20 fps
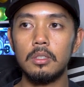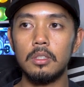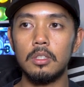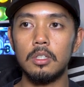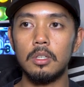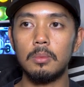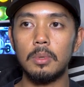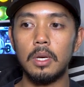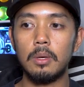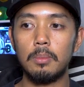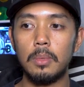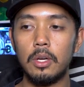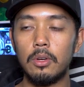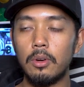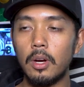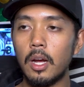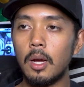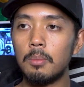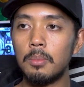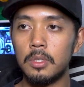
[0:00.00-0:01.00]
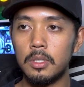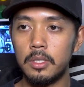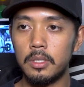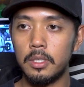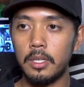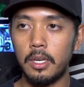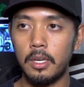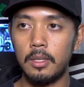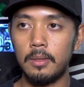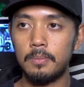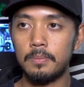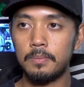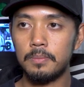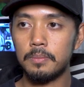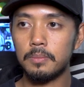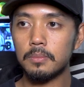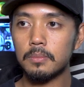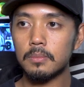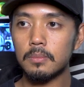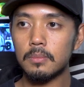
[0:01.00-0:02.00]
My grandma and
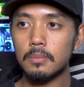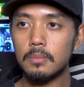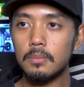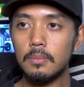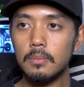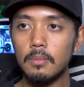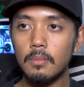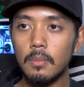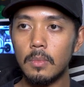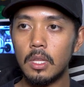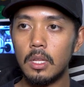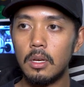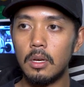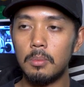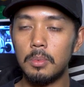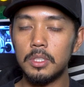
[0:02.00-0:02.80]
a